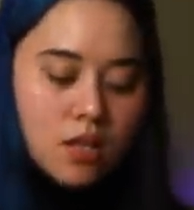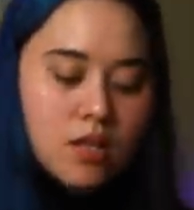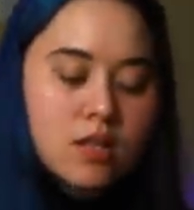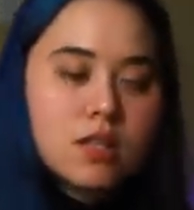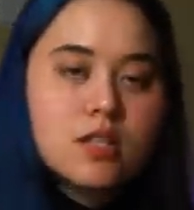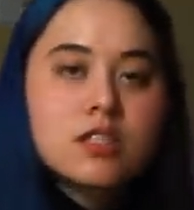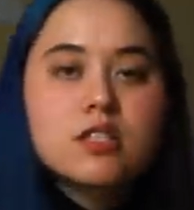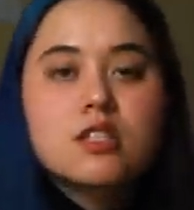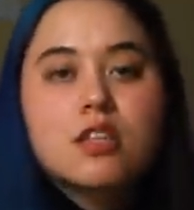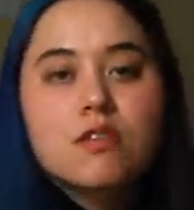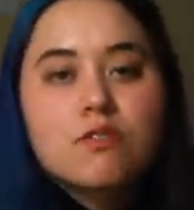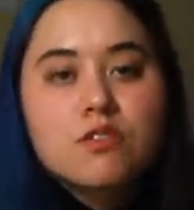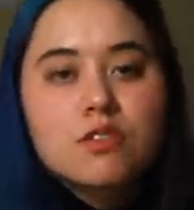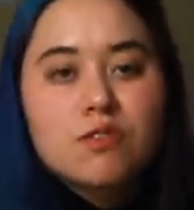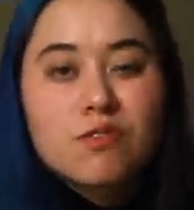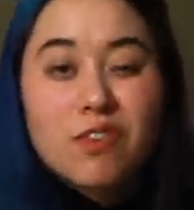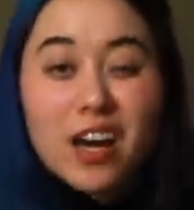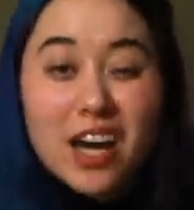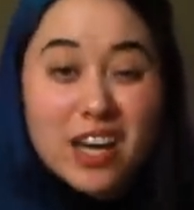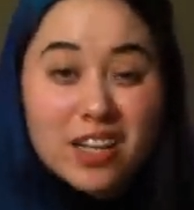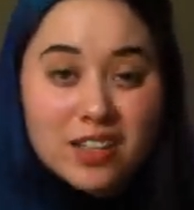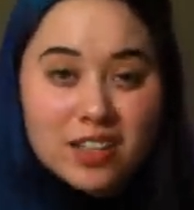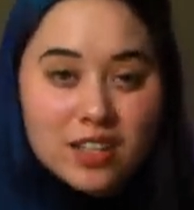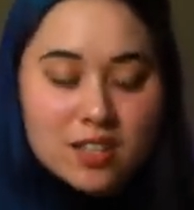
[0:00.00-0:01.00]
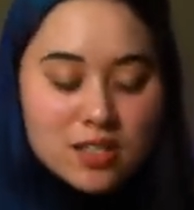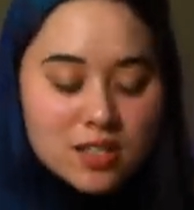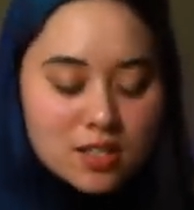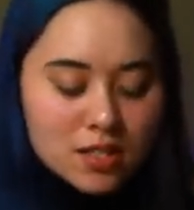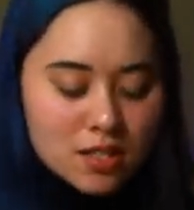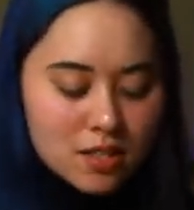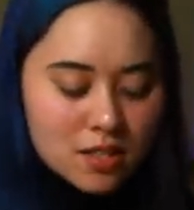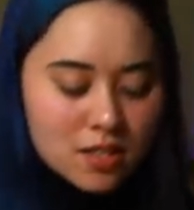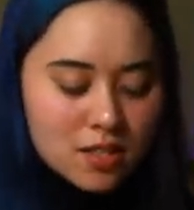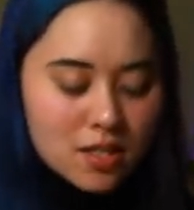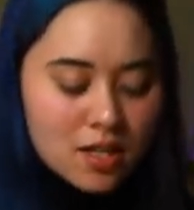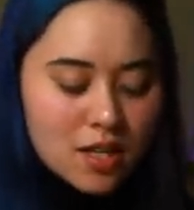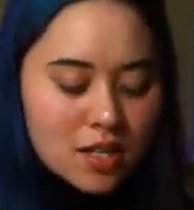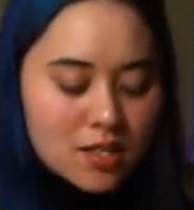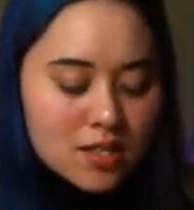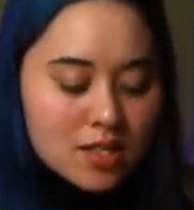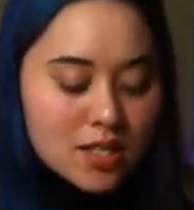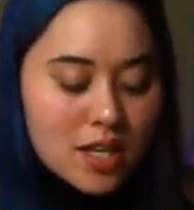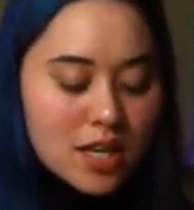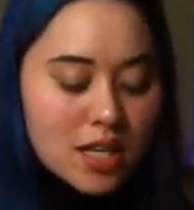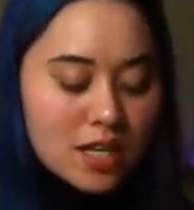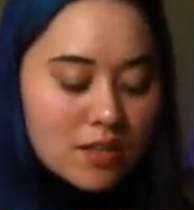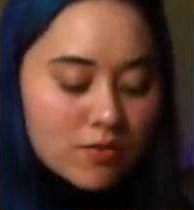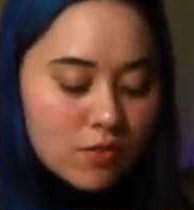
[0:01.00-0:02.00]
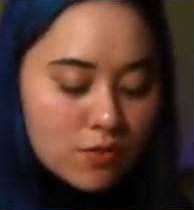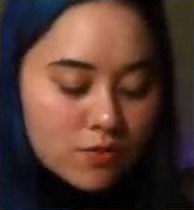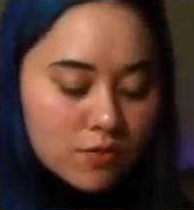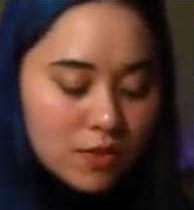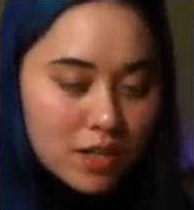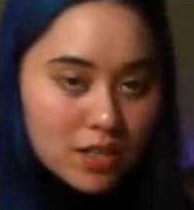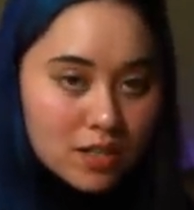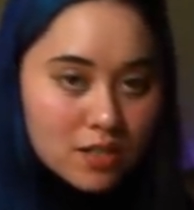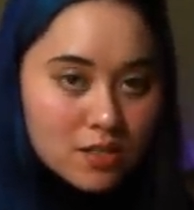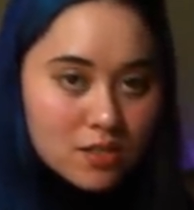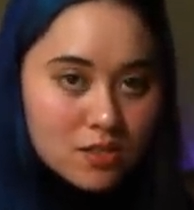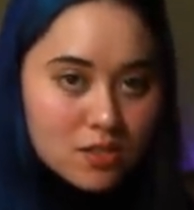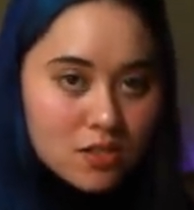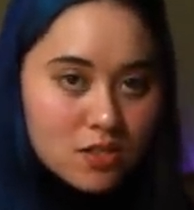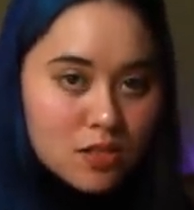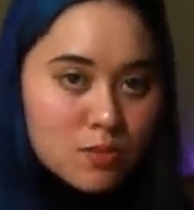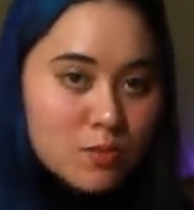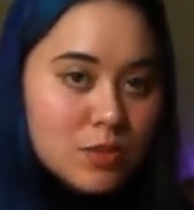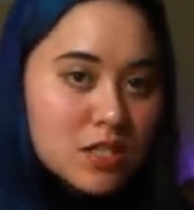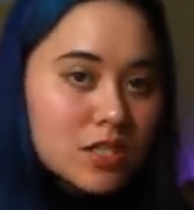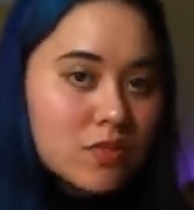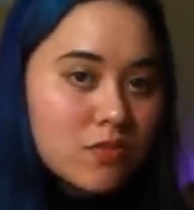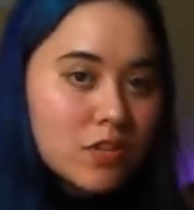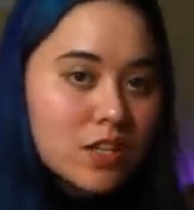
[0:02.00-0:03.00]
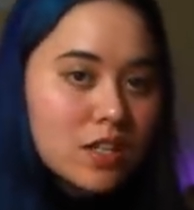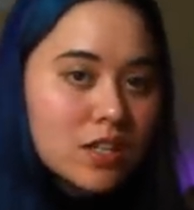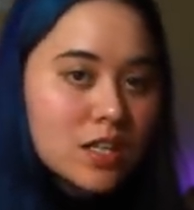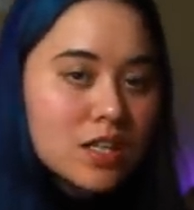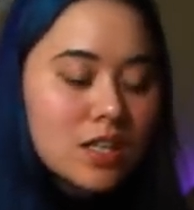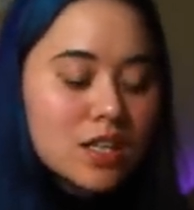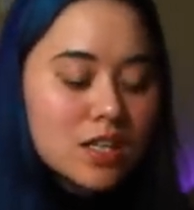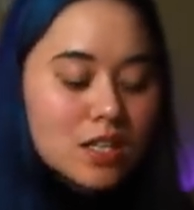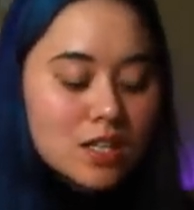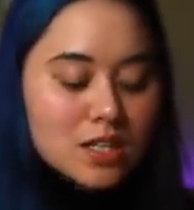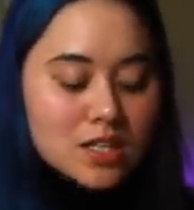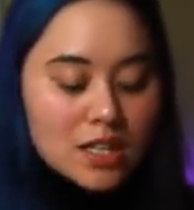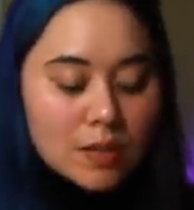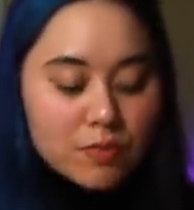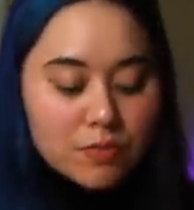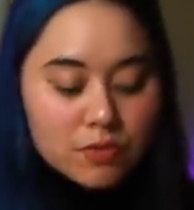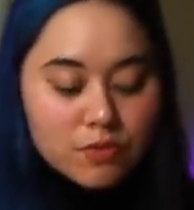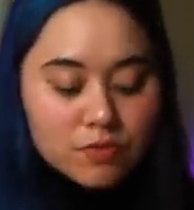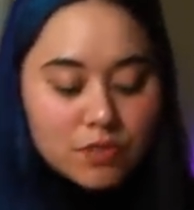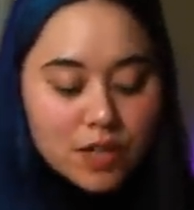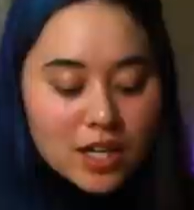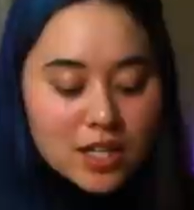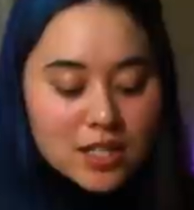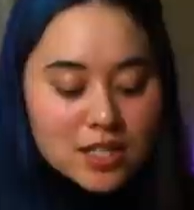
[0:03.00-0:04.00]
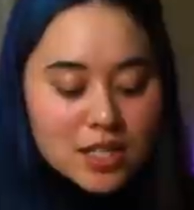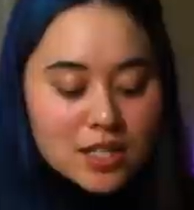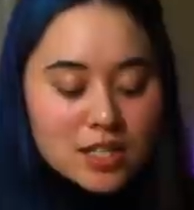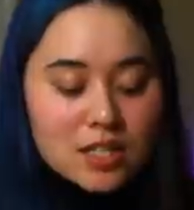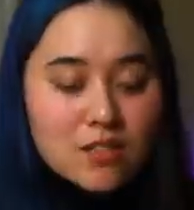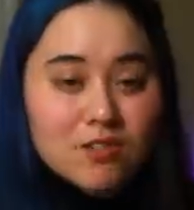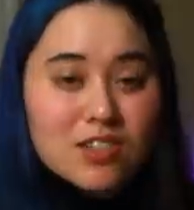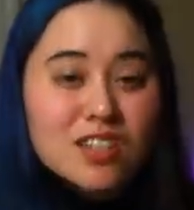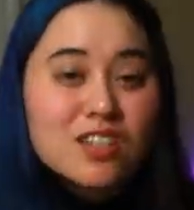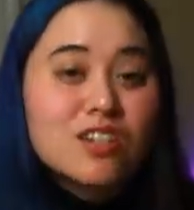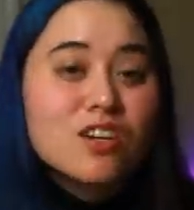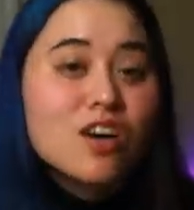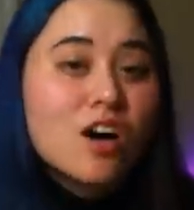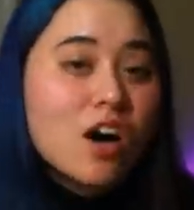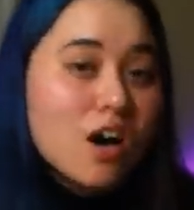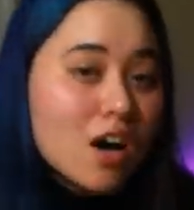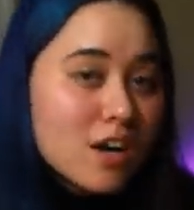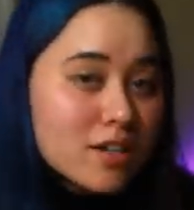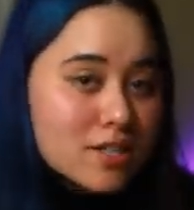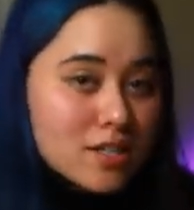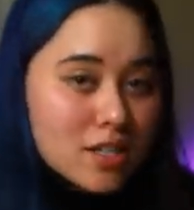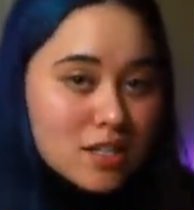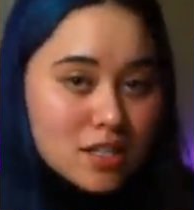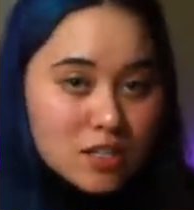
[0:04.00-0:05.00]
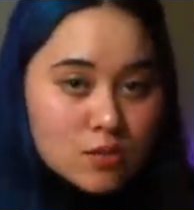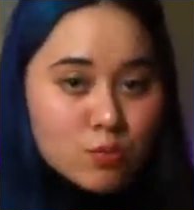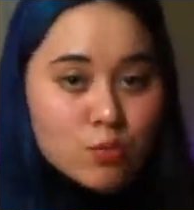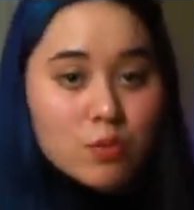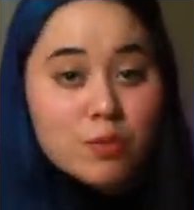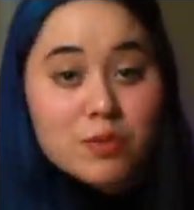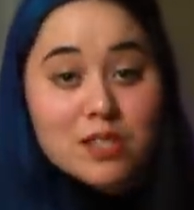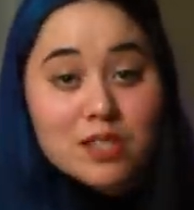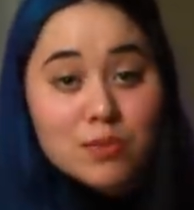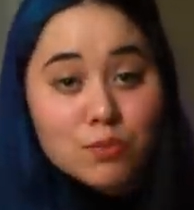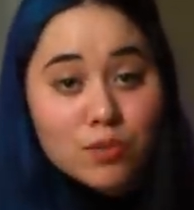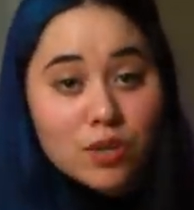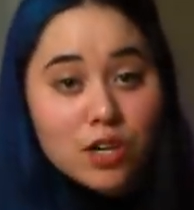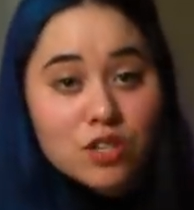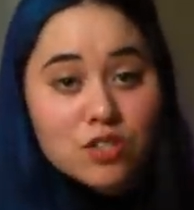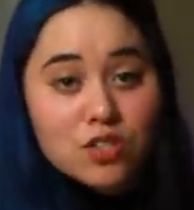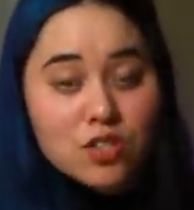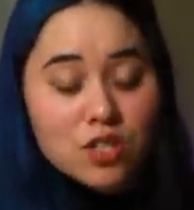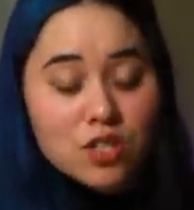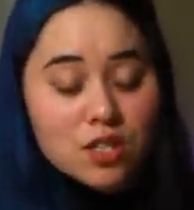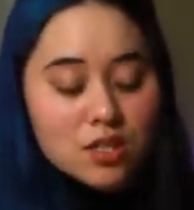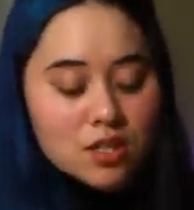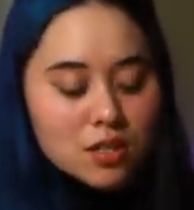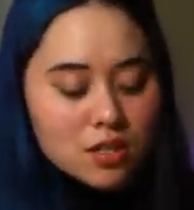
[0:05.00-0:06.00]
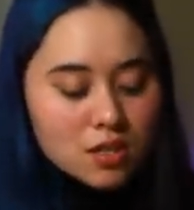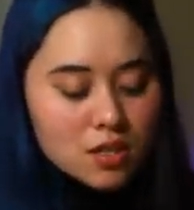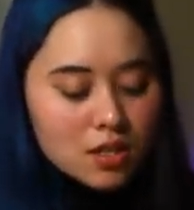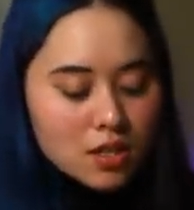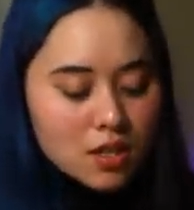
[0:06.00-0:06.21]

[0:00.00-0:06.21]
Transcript: This stuff is violent and it has negative effects. Specifically, it exemplifies and even causes women's oppression.